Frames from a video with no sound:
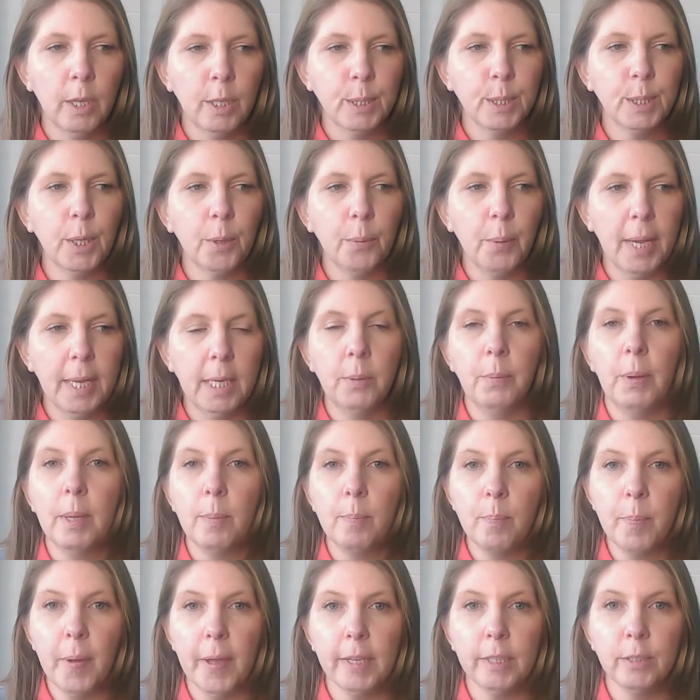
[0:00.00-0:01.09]
So
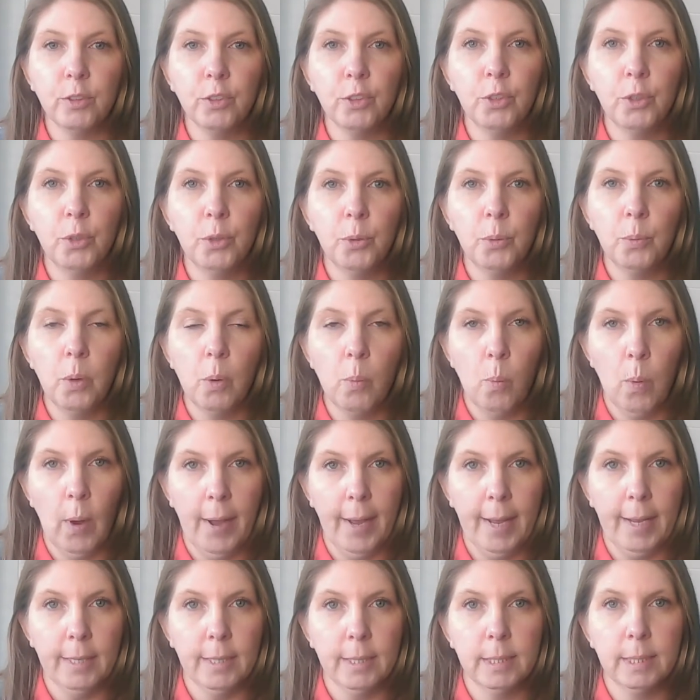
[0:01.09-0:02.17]
anyway, back to
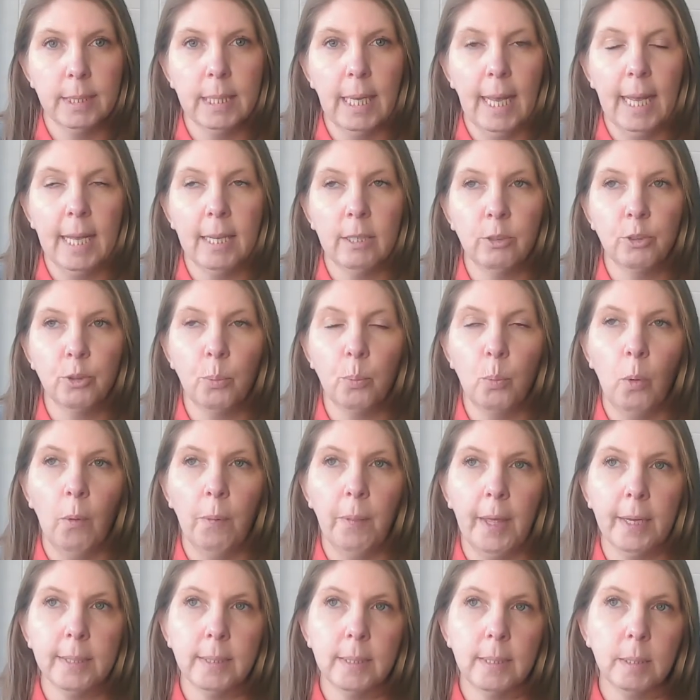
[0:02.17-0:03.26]
WAGGS and what
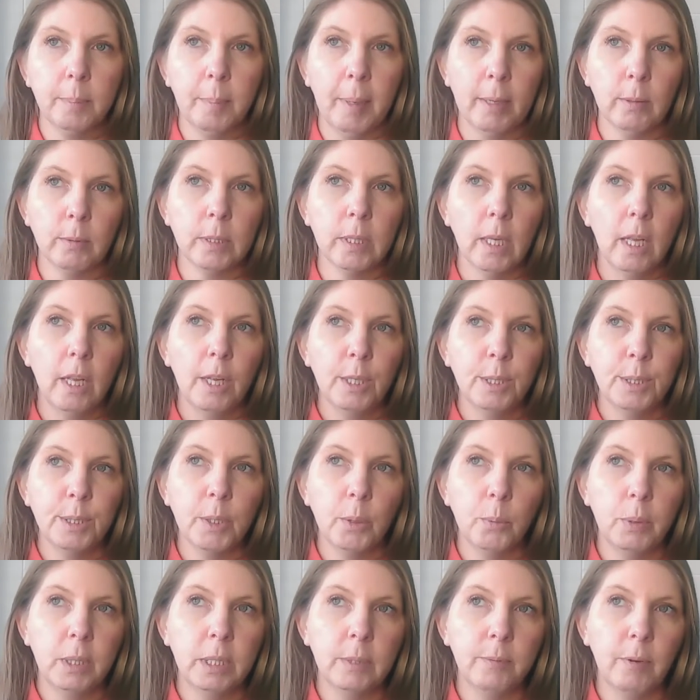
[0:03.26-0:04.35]
that is about.
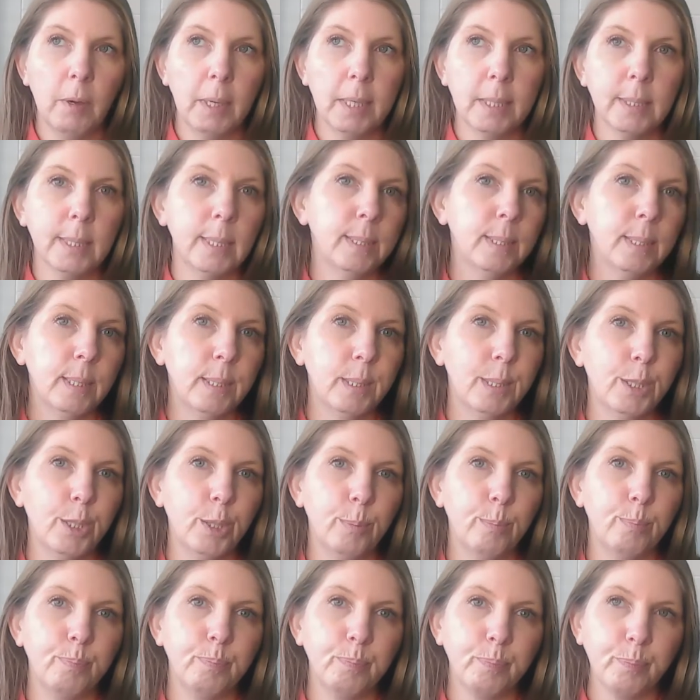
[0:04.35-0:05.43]
So we've devised this
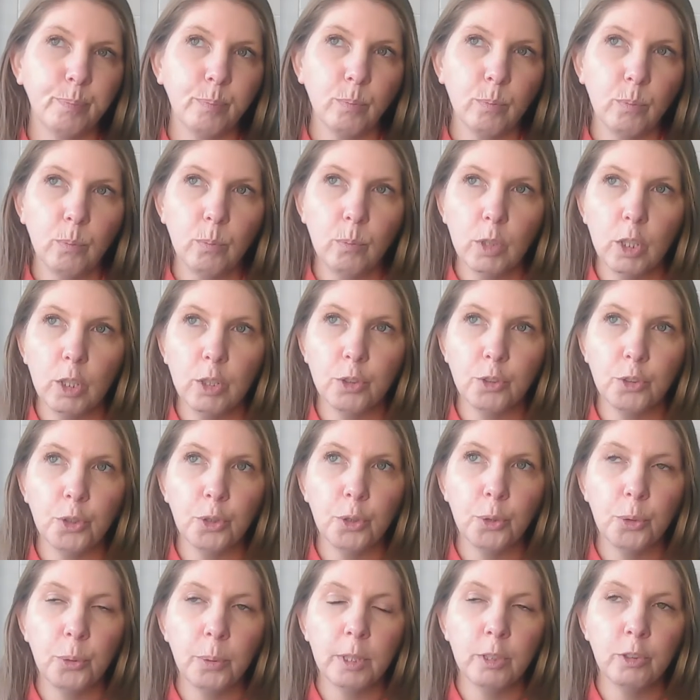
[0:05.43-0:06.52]
system to
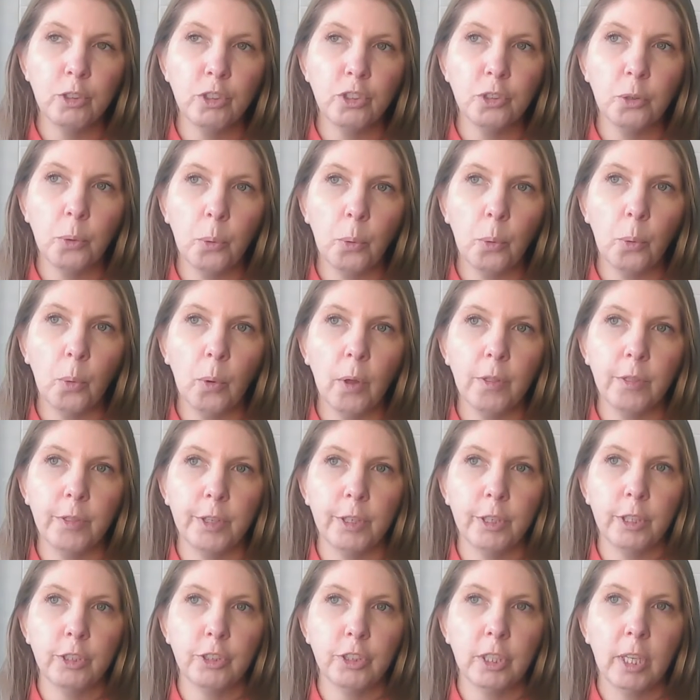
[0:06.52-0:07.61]
ensure
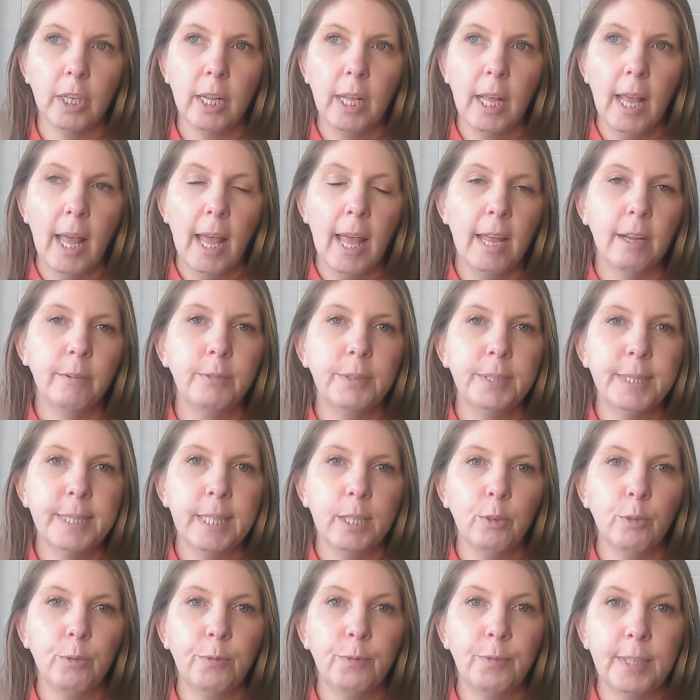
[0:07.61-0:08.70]
that every
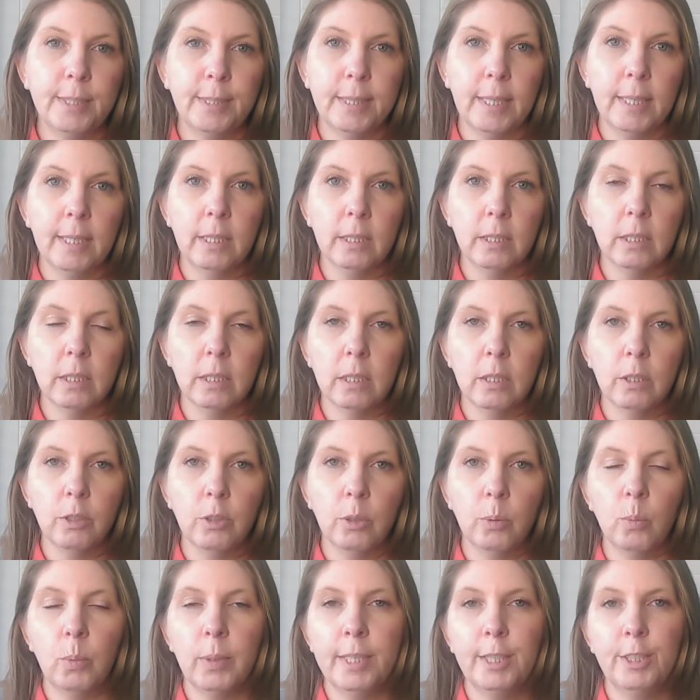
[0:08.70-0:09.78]
single visit
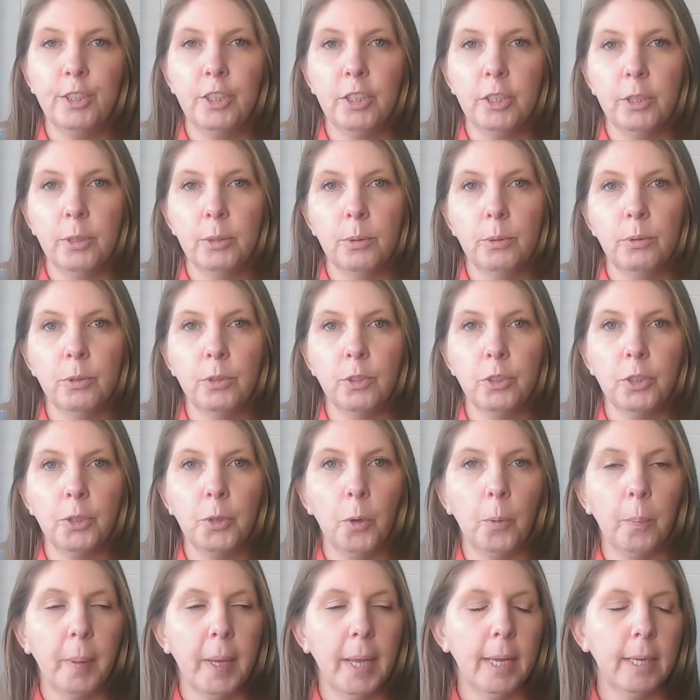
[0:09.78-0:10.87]
that we do to
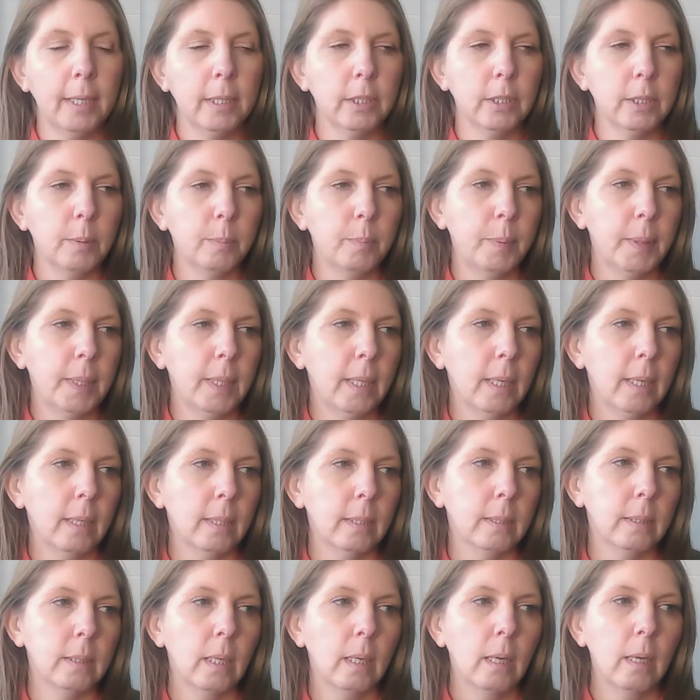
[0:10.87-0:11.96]
your pet, be
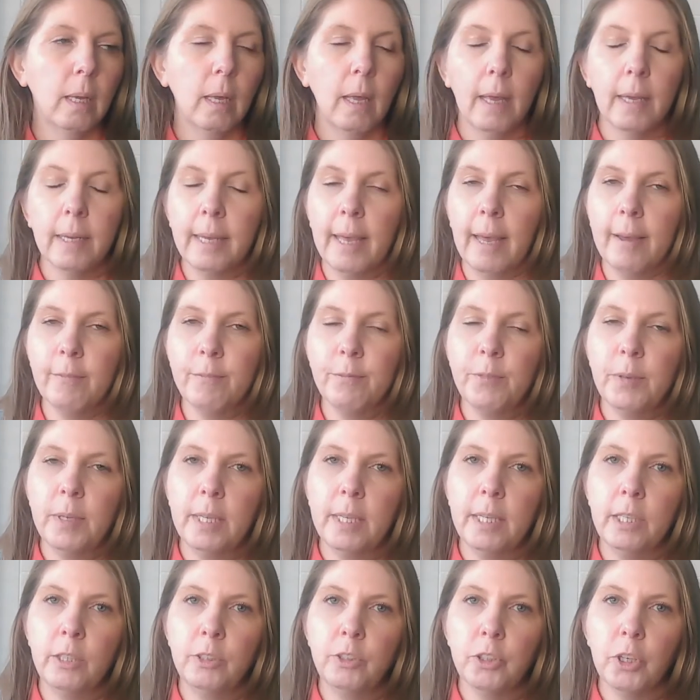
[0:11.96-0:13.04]
it a cat
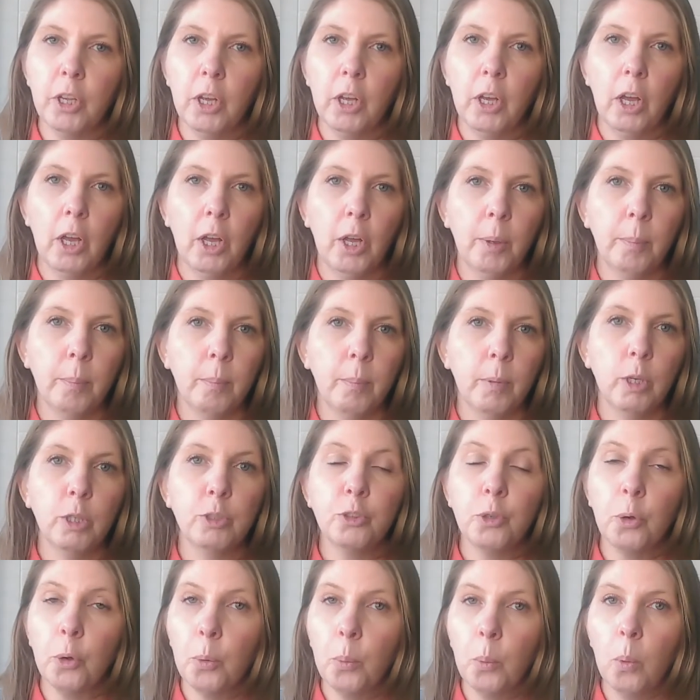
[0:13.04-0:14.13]
feed, a
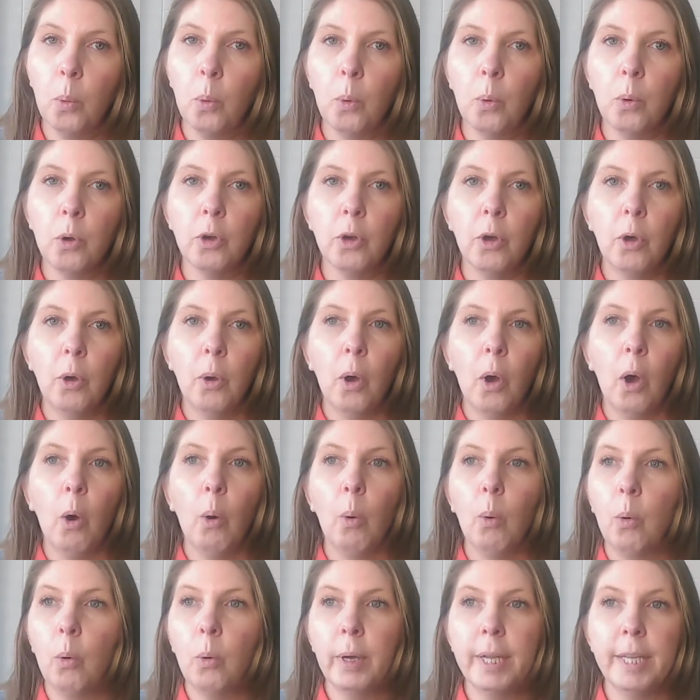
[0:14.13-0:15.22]
dog walk,
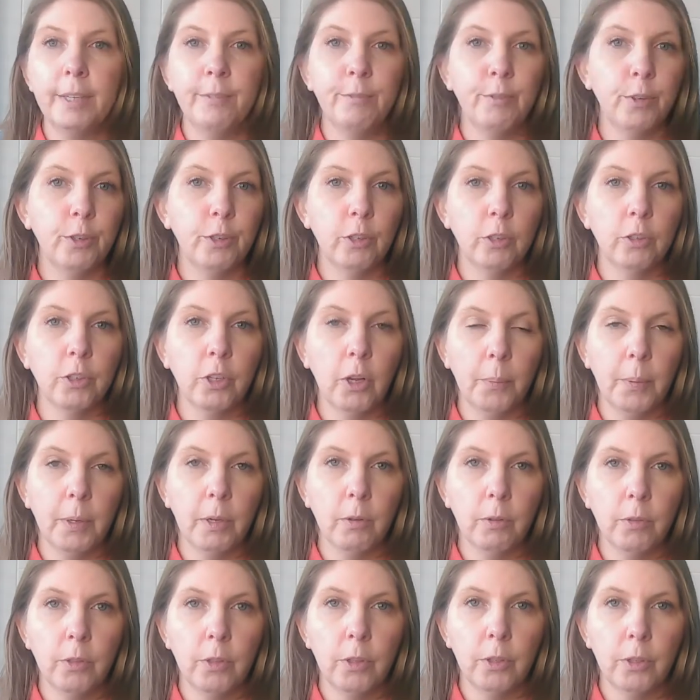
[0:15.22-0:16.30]
or even going
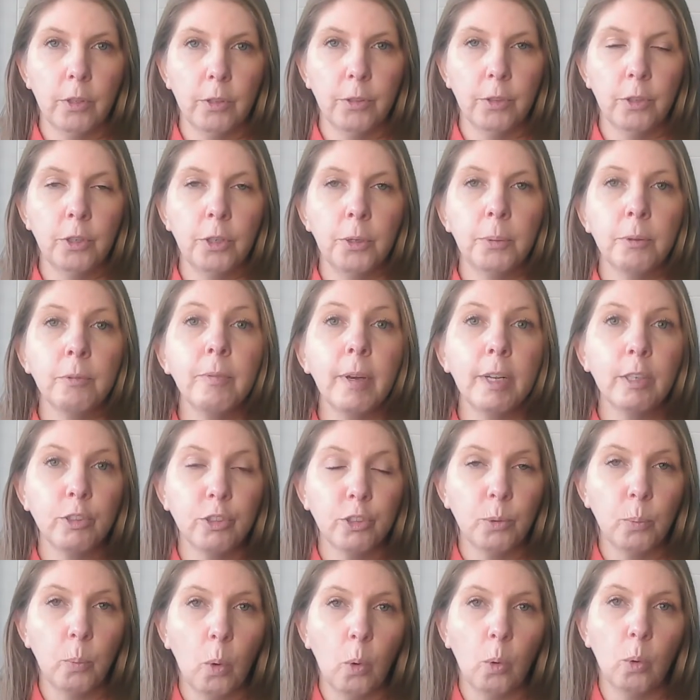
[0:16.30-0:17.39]
on the new
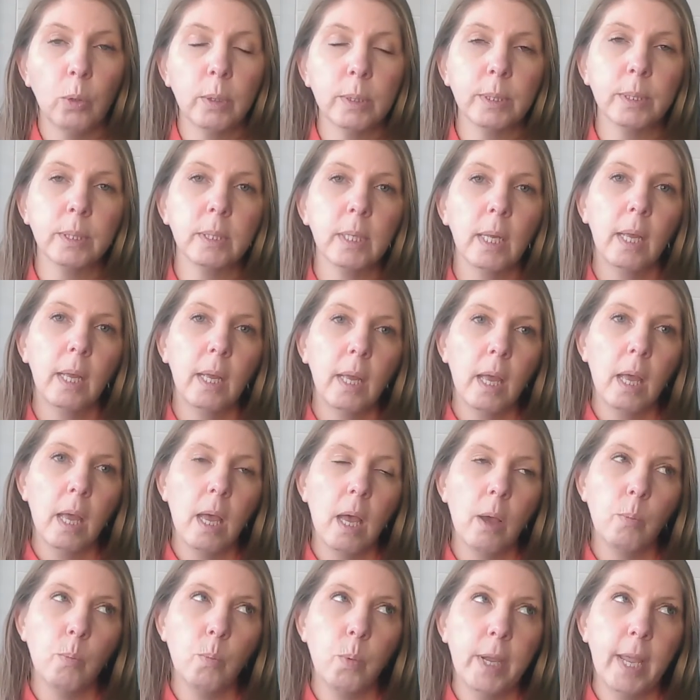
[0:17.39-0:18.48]
adventure walks,
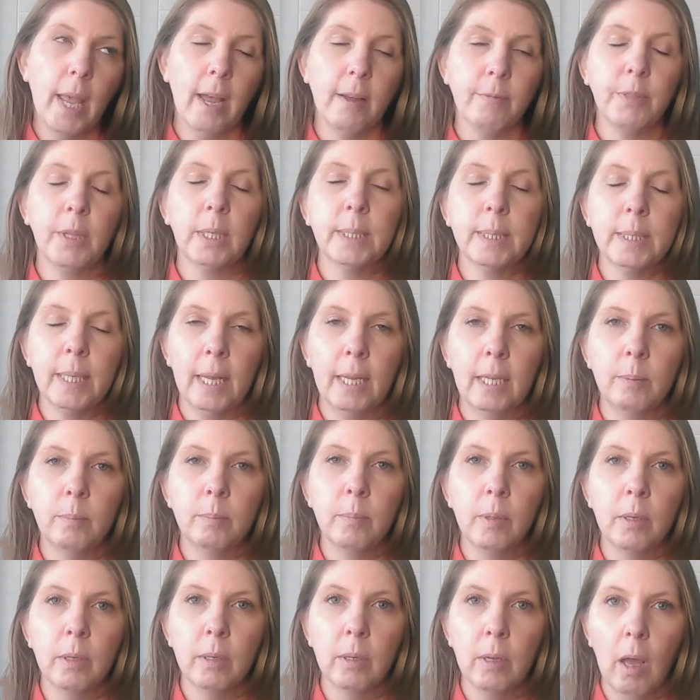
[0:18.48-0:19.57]
we have the
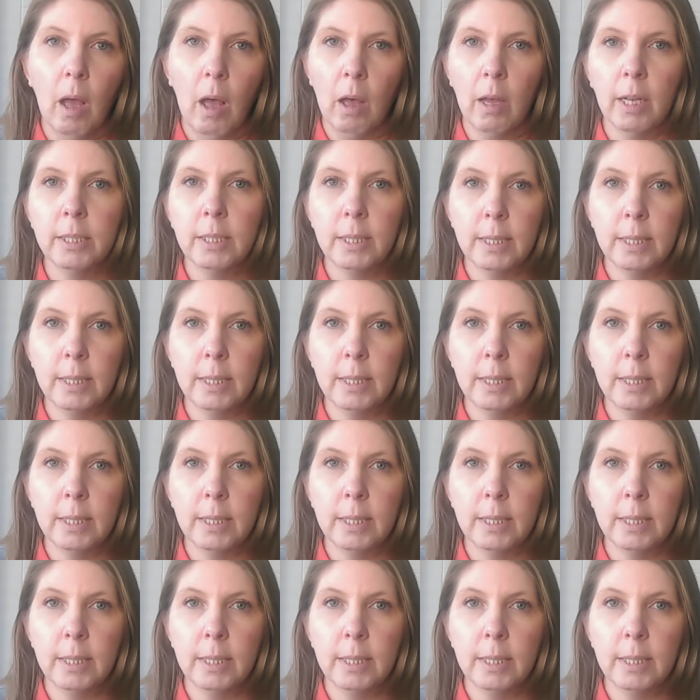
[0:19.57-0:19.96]
same high